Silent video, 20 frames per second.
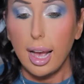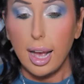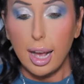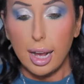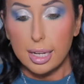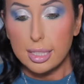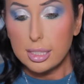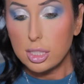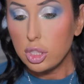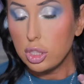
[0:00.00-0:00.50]

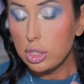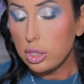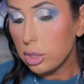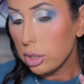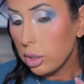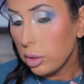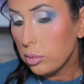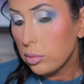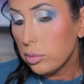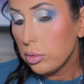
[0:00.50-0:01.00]
I
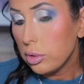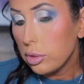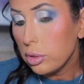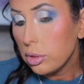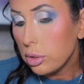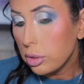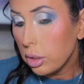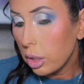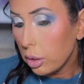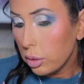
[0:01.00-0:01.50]
don't
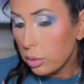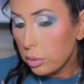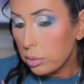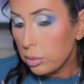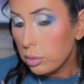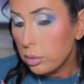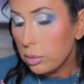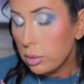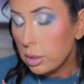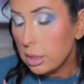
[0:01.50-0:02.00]

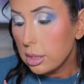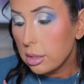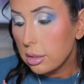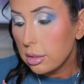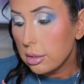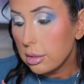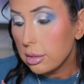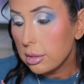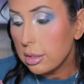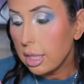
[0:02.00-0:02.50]
know
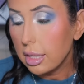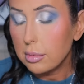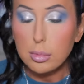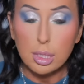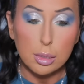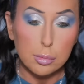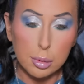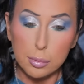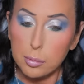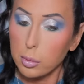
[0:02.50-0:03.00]
that I'm
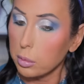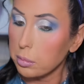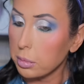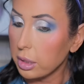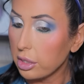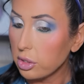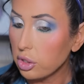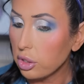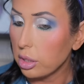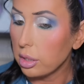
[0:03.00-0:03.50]
going to put more
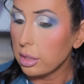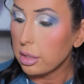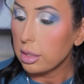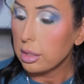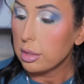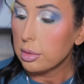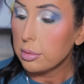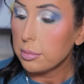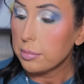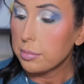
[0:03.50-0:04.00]
blush on,
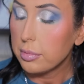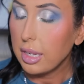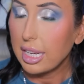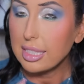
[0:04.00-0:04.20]
though.